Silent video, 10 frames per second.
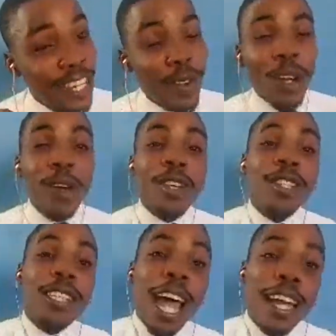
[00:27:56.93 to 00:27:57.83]
you're going to
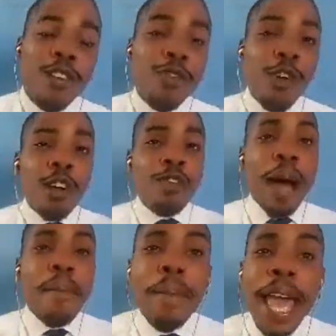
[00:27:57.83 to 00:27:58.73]
stand in front of
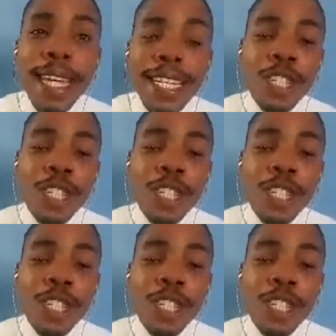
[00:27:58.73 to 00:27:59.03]
our makers